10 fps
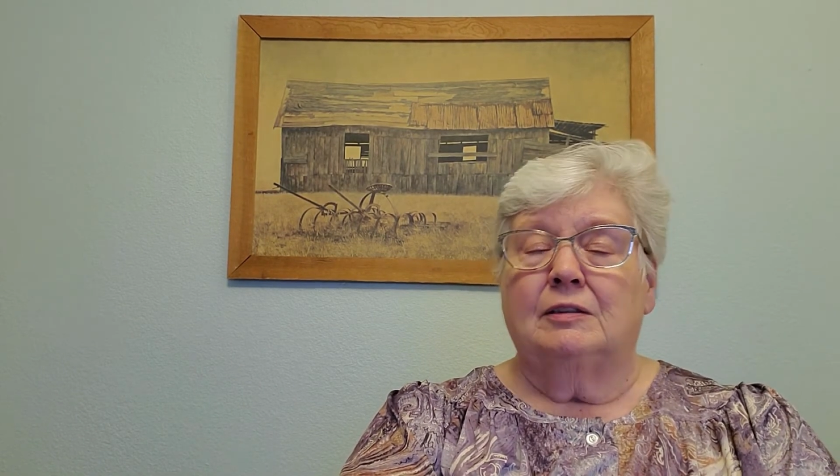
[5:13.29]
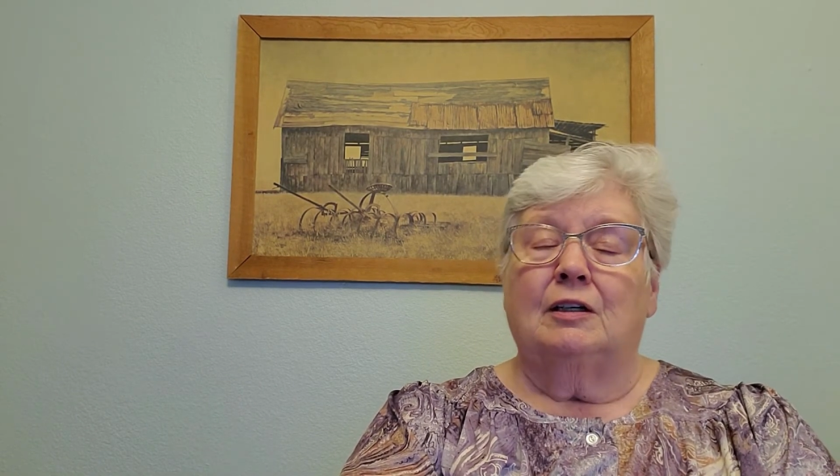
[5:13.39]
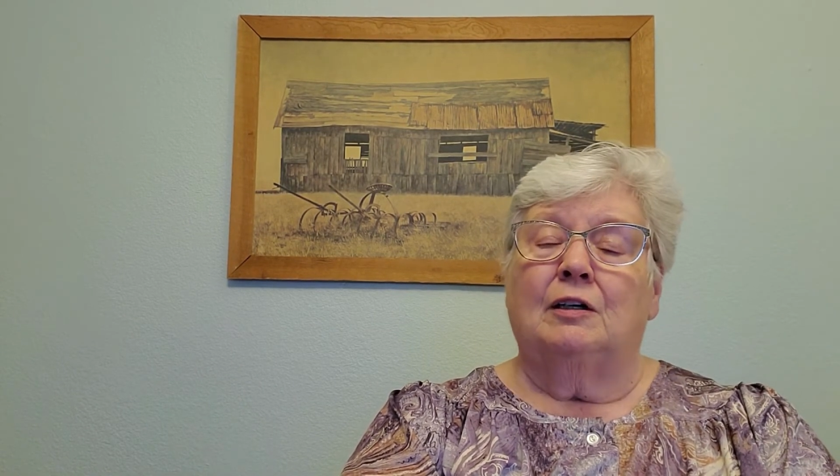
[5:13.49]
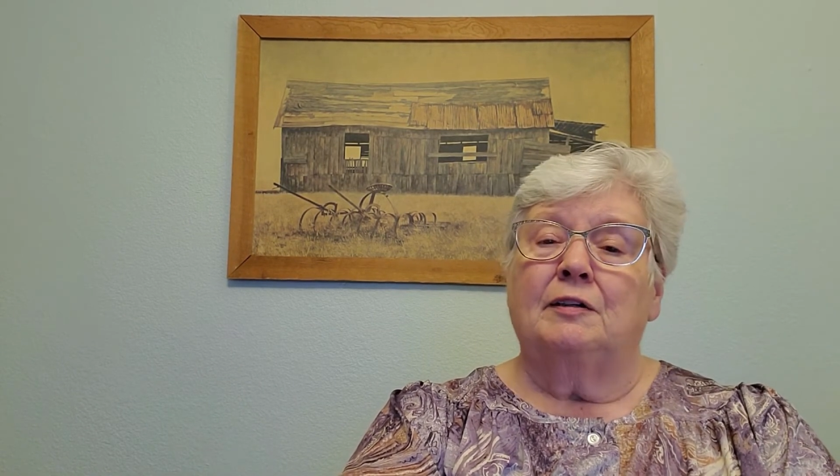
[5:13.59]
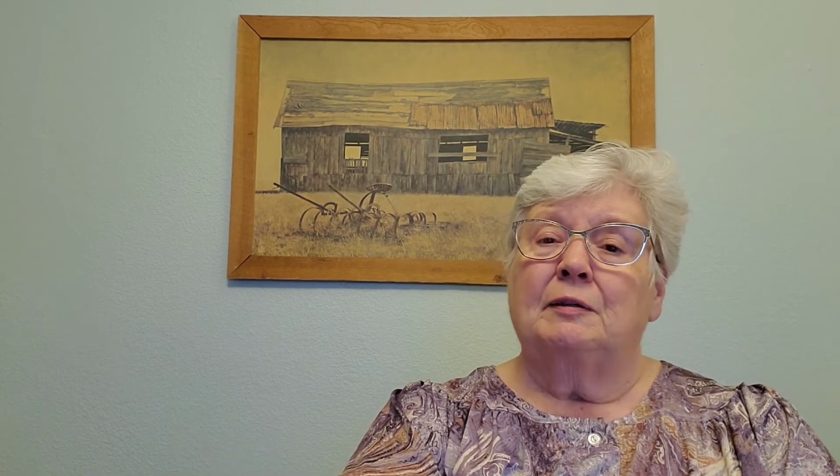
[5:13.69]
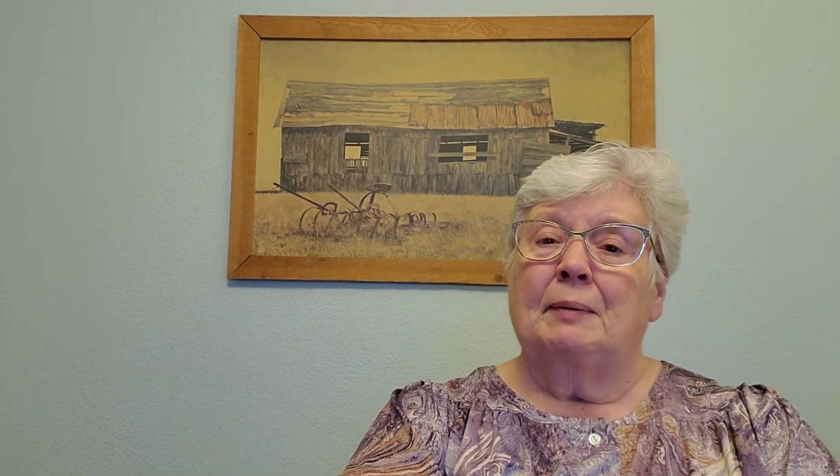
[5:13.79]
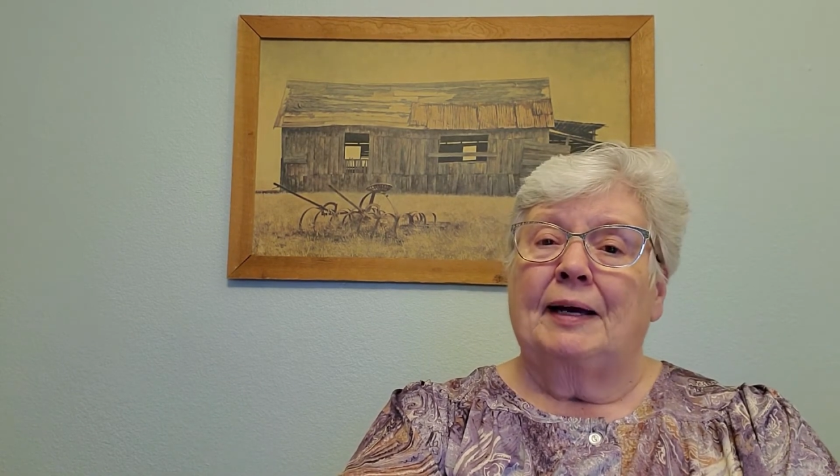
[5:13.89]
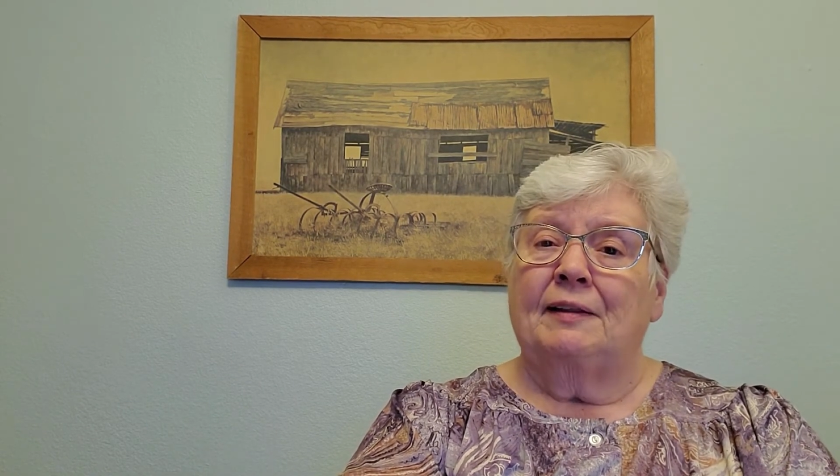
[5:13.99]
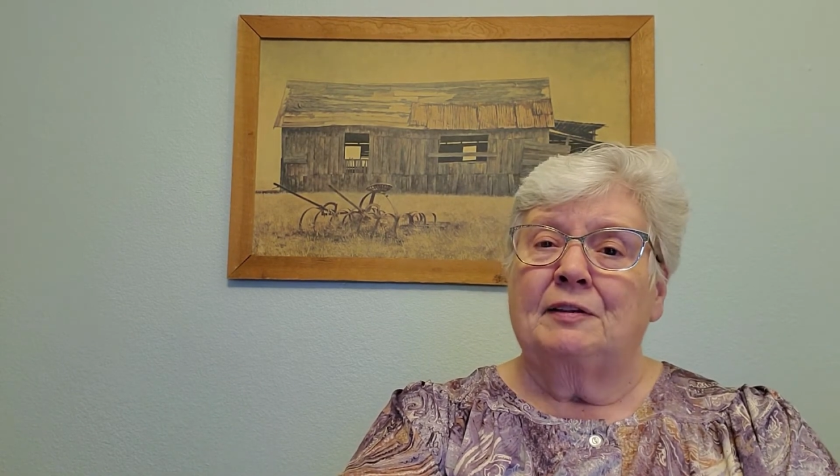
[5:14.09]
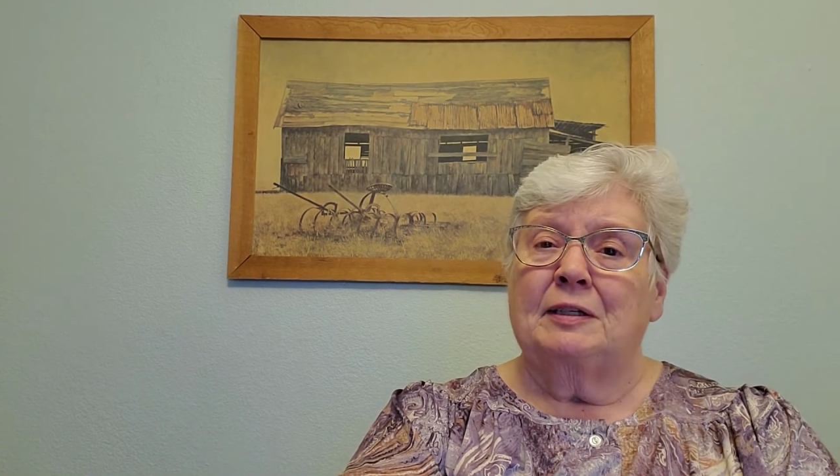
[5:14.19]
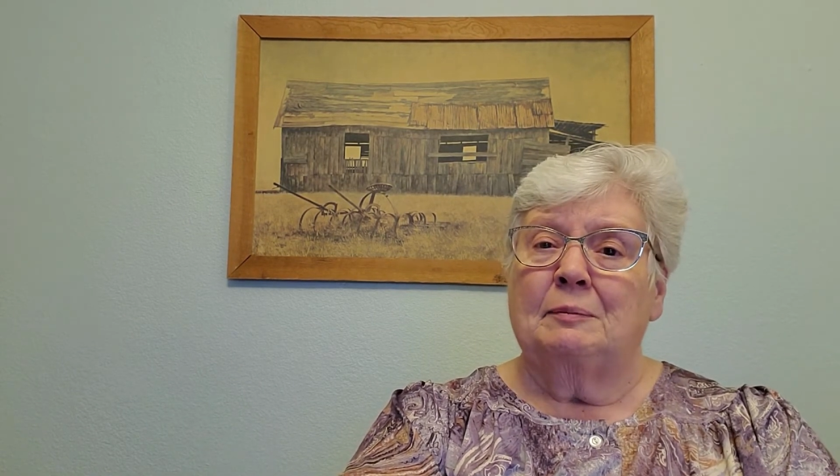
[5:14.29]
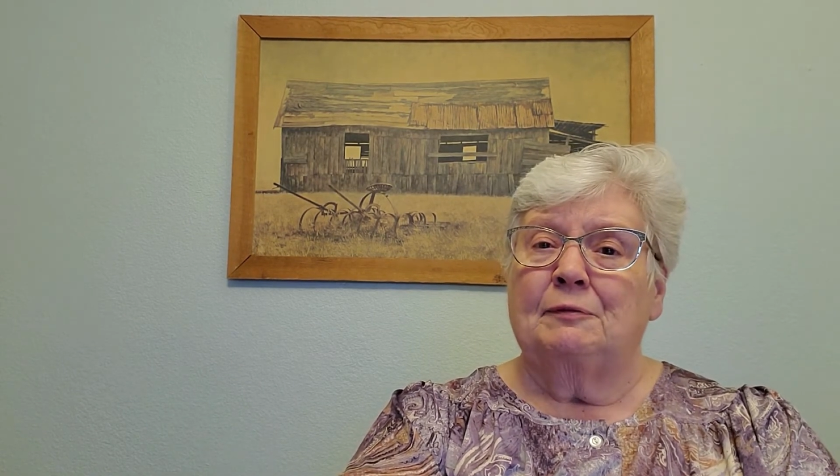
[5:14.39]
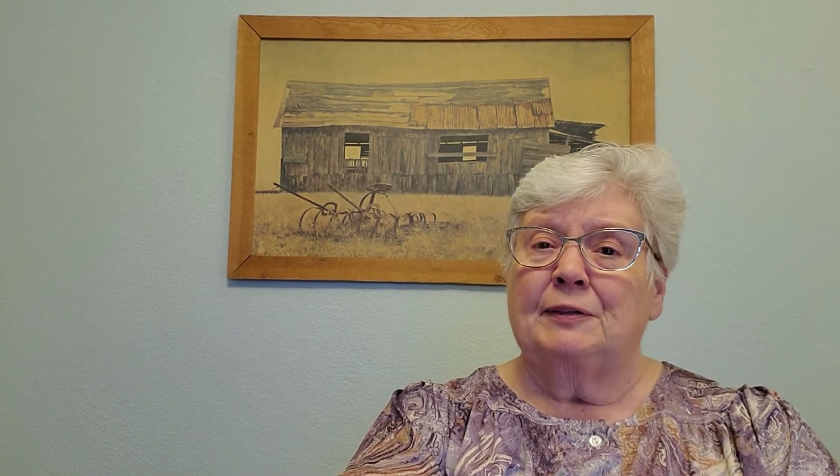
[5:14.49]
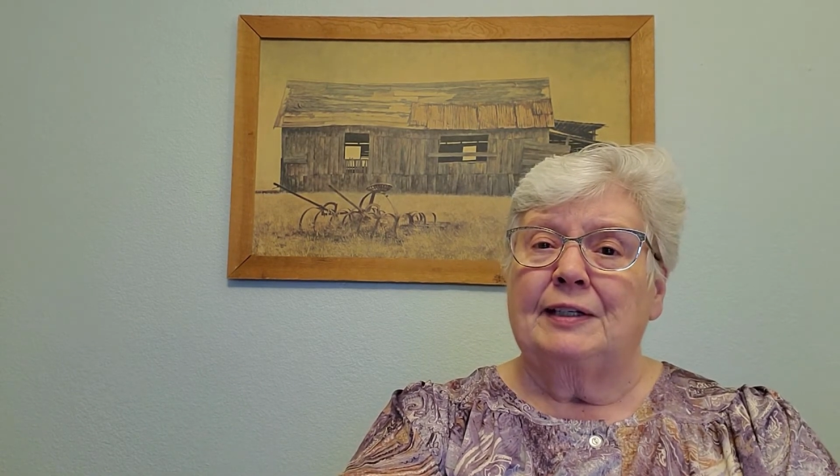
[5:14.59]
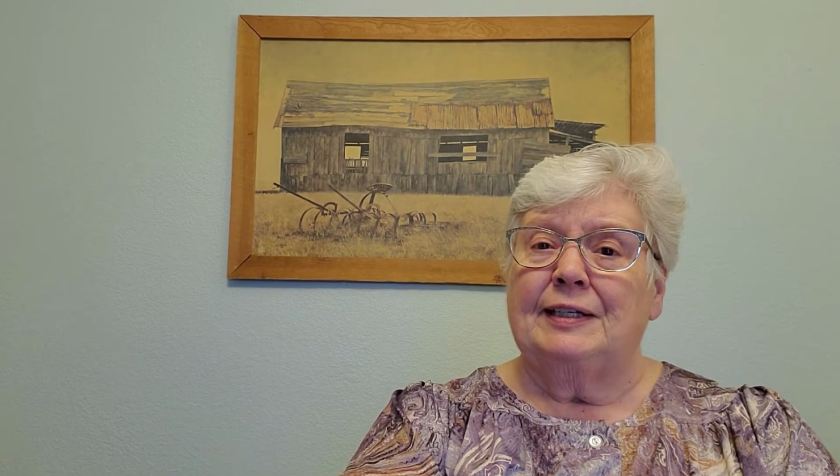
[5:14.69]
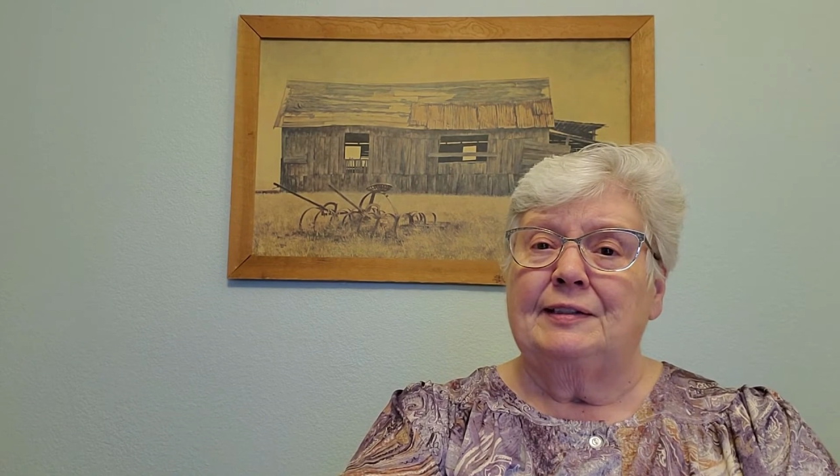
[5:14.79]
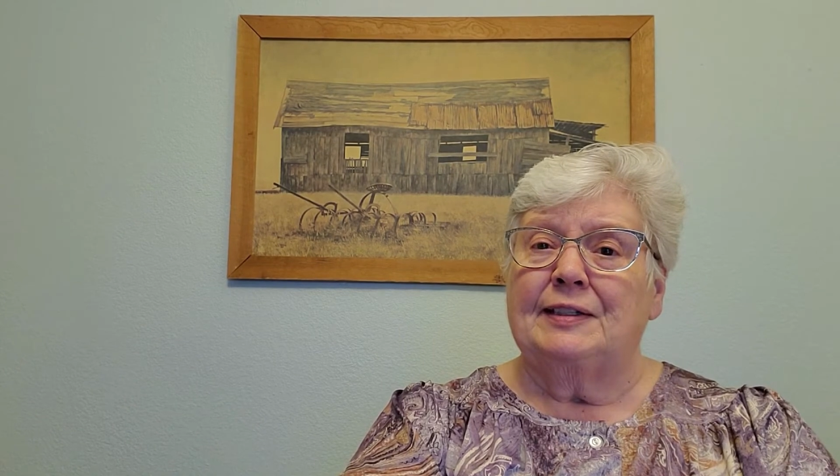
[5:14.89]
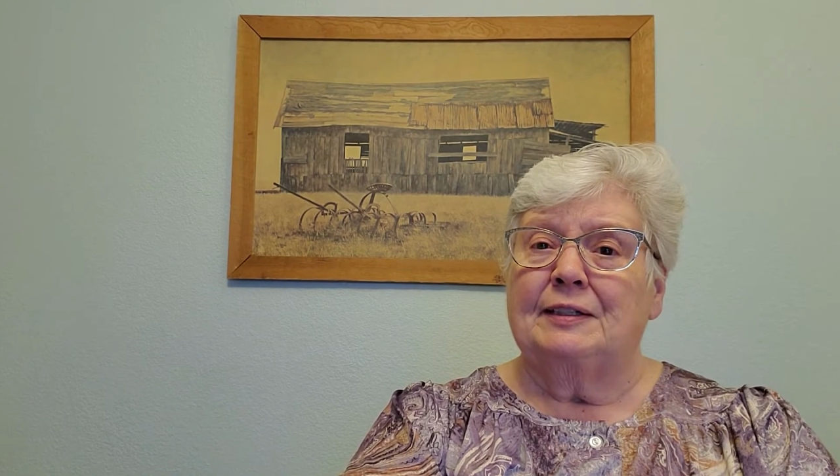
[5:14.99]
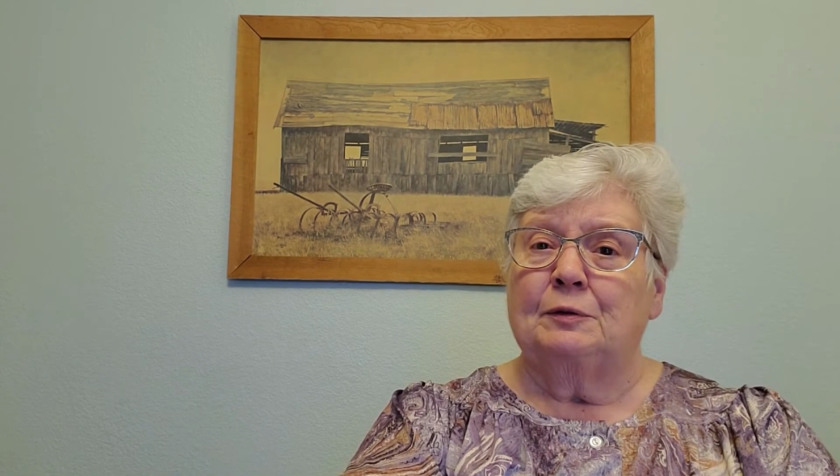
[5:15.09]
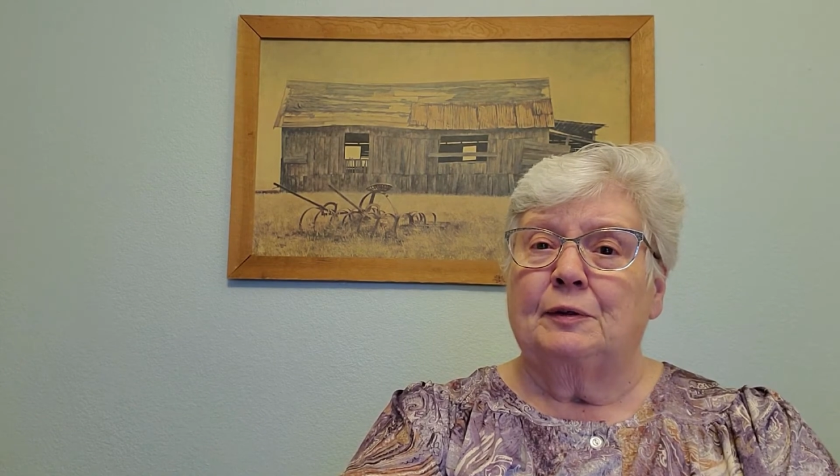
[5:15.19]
Caulk the bathtub if it needs it,